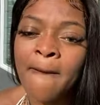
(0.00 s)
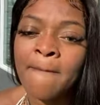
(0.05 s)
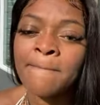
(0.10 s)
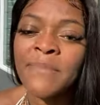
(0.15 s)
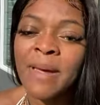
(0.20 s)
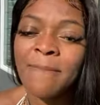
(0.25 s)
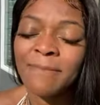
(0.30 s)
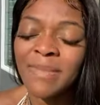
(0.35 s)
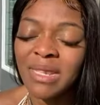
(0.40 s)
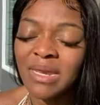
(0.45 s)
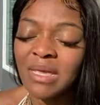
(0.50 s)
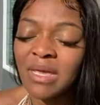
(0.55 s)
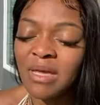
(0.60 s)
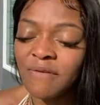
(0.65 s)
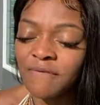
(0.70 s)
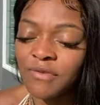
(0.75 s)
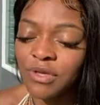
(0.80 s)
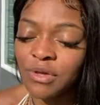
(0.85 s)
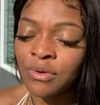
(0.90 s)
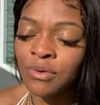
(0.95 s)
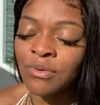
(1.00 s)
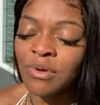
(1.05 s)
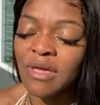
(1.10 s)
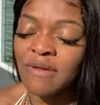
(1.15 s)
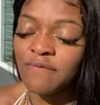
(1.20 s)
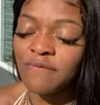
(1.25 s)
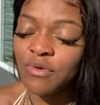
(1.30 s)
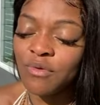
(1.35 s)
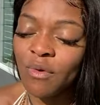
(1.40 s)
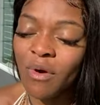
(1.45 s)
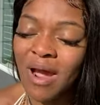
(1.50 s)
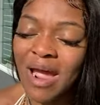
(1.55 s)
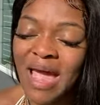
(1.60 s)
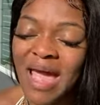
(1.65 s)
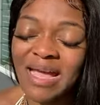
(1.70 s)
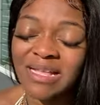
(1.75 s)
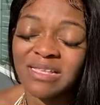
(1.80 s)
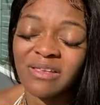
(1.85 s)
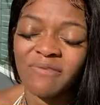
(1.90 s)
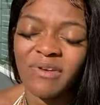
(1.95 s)
But many of you, if you are
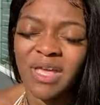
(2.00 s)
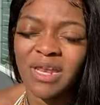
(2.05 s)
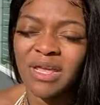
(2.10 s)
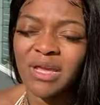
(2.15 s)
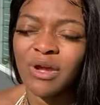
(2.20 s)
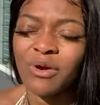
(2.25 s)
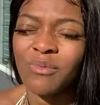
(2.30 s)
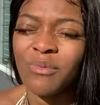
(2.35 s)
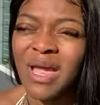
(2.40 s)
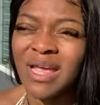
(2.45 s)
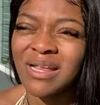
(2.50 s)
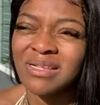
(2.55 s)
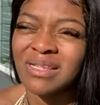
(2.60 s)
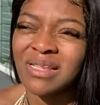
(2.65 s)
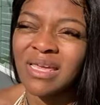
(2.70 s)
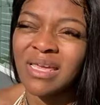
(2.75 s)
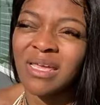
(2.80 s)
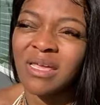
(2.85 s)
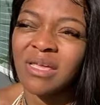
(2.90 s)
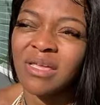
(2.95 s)
activating correctly,